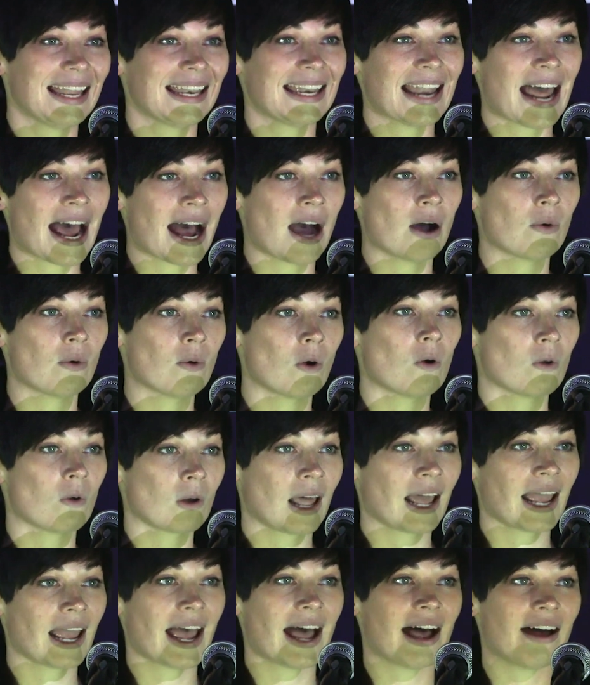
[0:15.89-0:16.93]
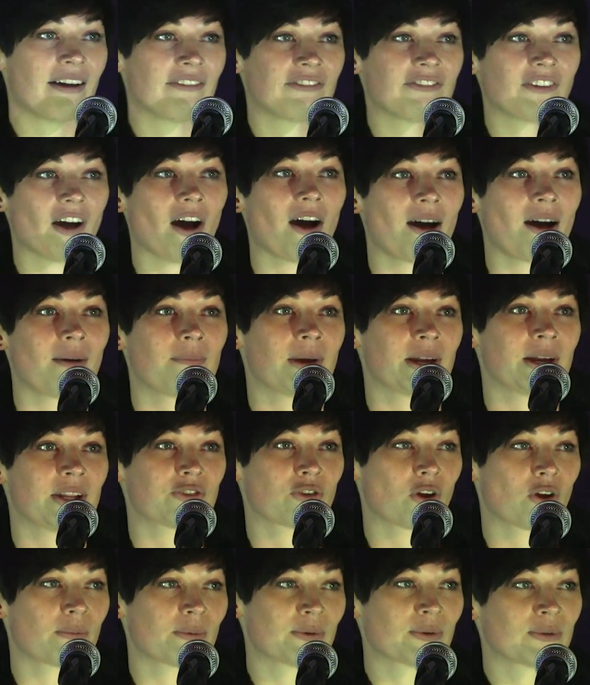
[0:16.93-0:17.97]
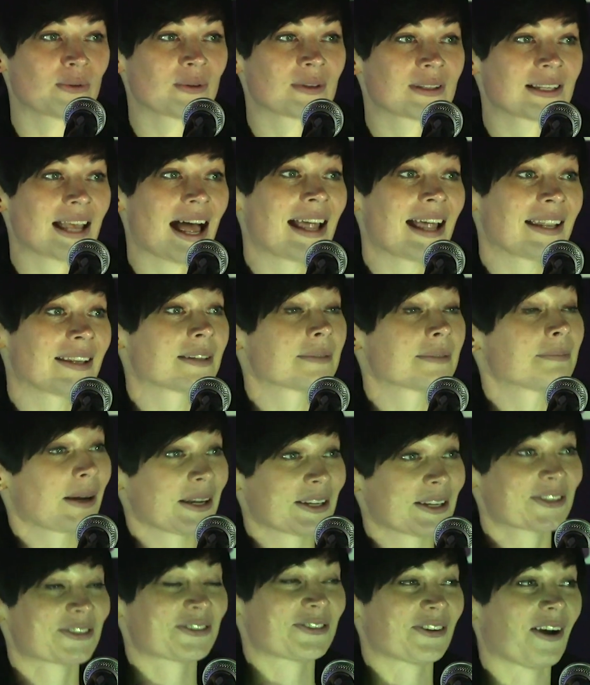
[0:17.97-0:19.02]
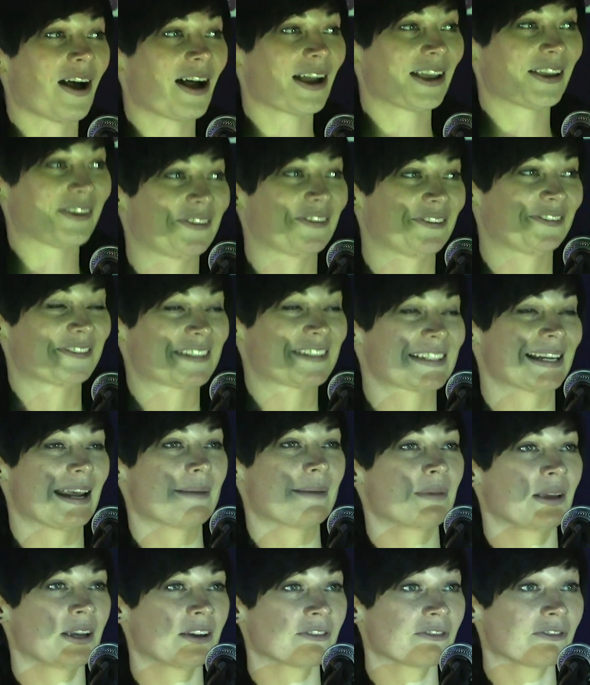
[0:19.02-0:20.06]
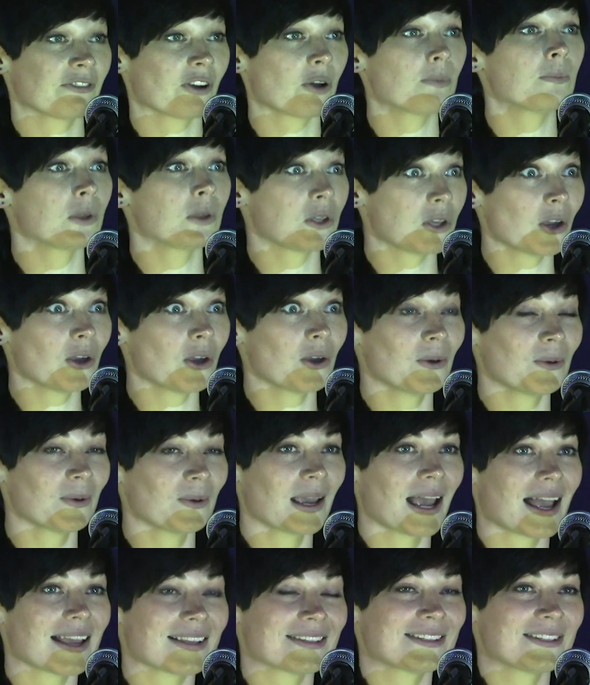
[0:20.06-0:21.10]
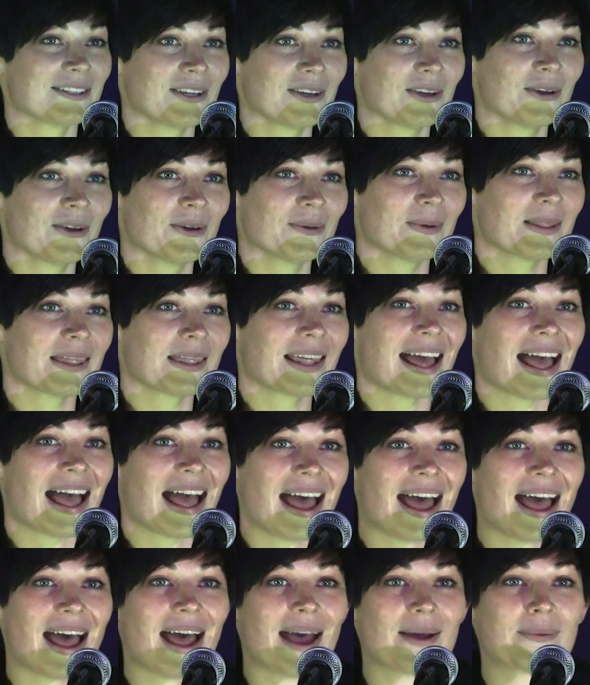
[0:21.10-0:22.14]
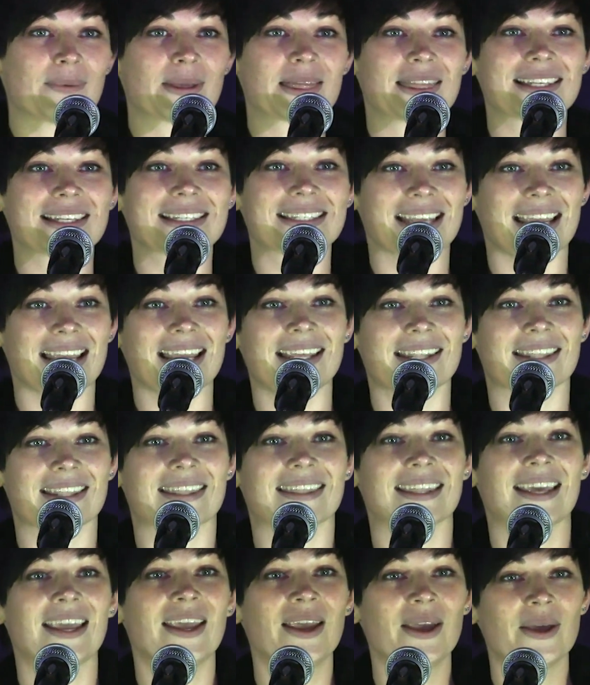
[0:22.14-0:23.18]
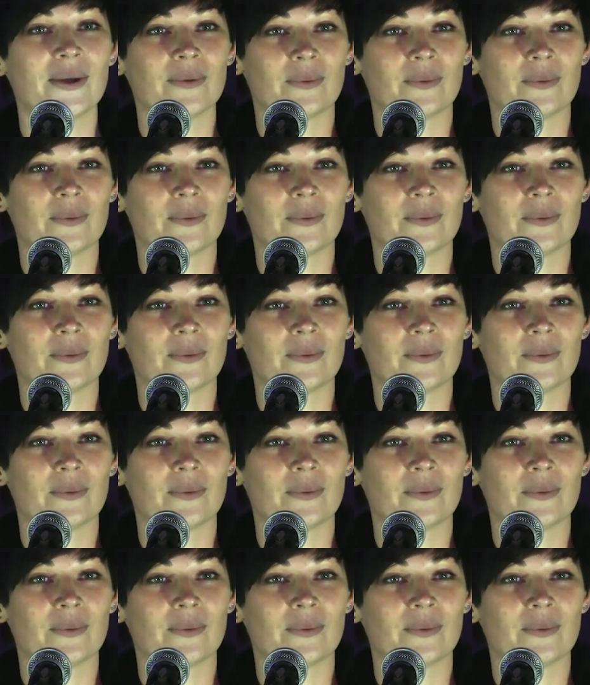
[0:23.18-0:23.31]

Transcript: Now all I have are my troubles and my strife stemming from you, yes, you, with the hair, with the teeth,